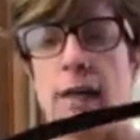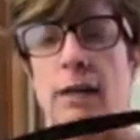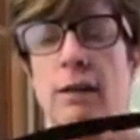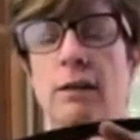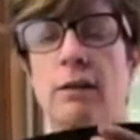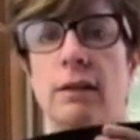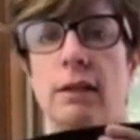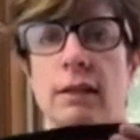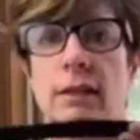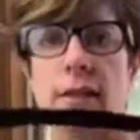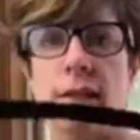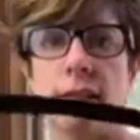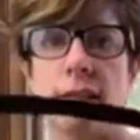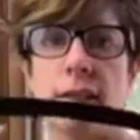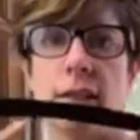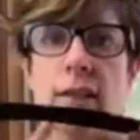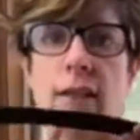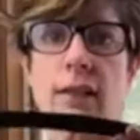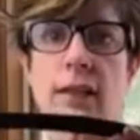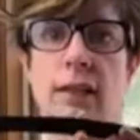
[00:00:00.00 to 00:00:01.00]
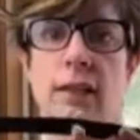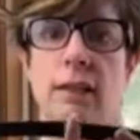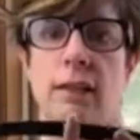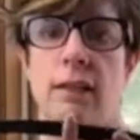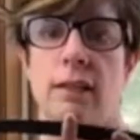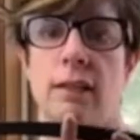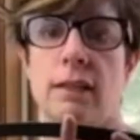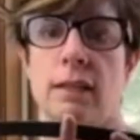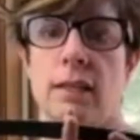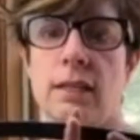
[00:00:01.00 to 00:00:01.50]
out, and then
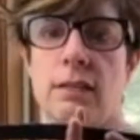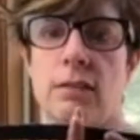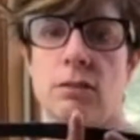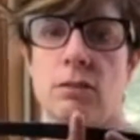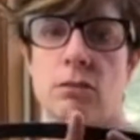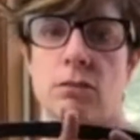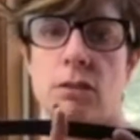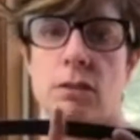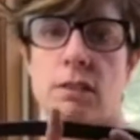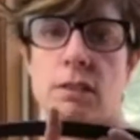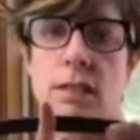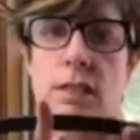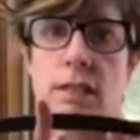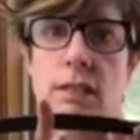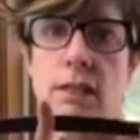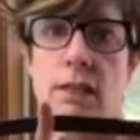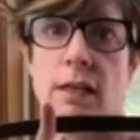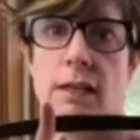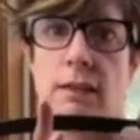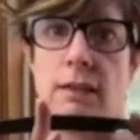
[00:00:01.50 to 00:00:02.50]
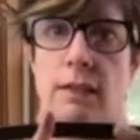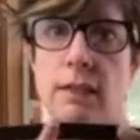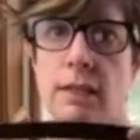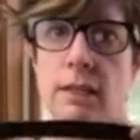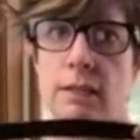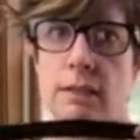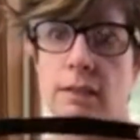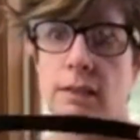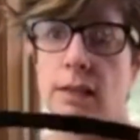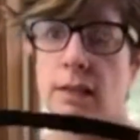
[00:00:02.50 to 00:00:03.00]
the students can cut
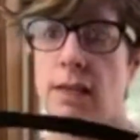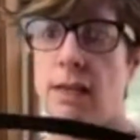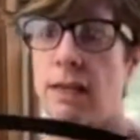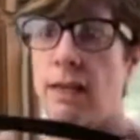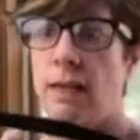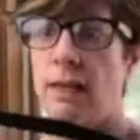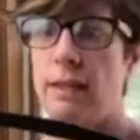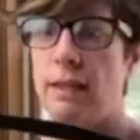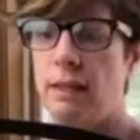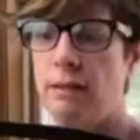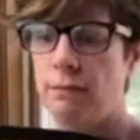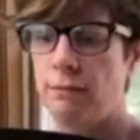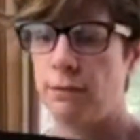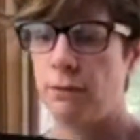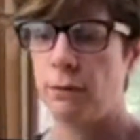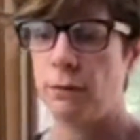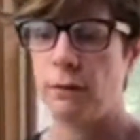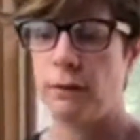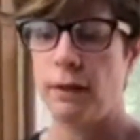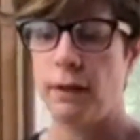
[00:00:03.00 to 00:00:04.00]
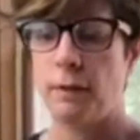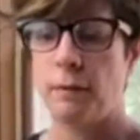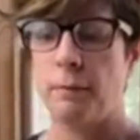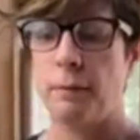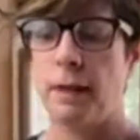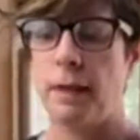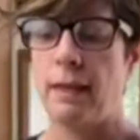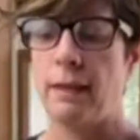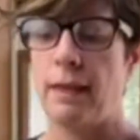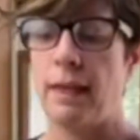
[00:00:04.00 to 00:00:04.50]
these and then fold them
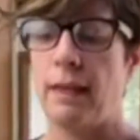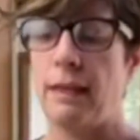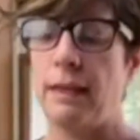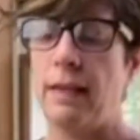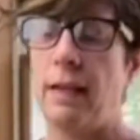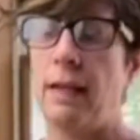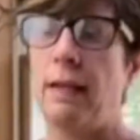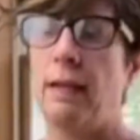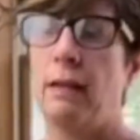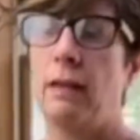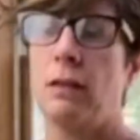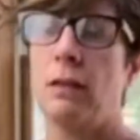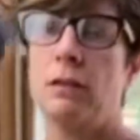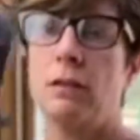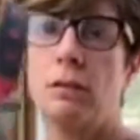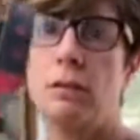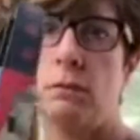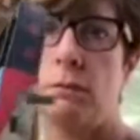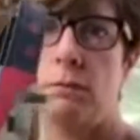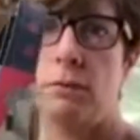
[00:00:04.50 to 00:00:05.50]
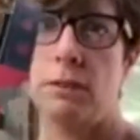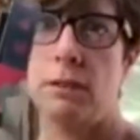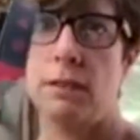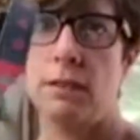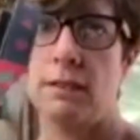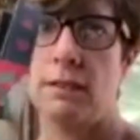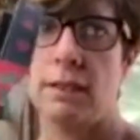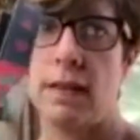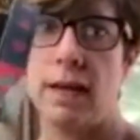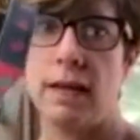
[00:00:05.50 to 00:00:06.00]
and then glue them to the
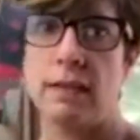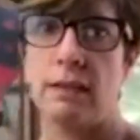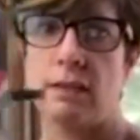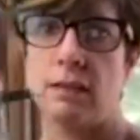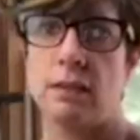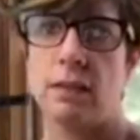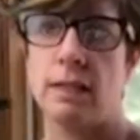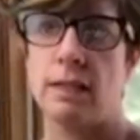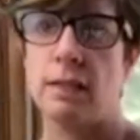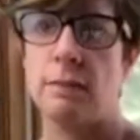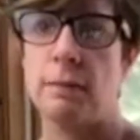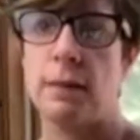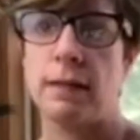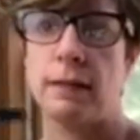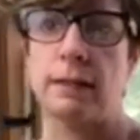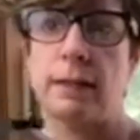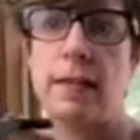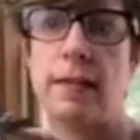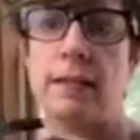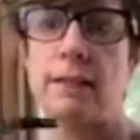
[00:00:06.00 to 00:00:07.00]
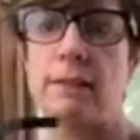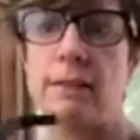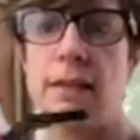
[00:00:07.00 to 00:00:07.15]
sides, and they can make legs.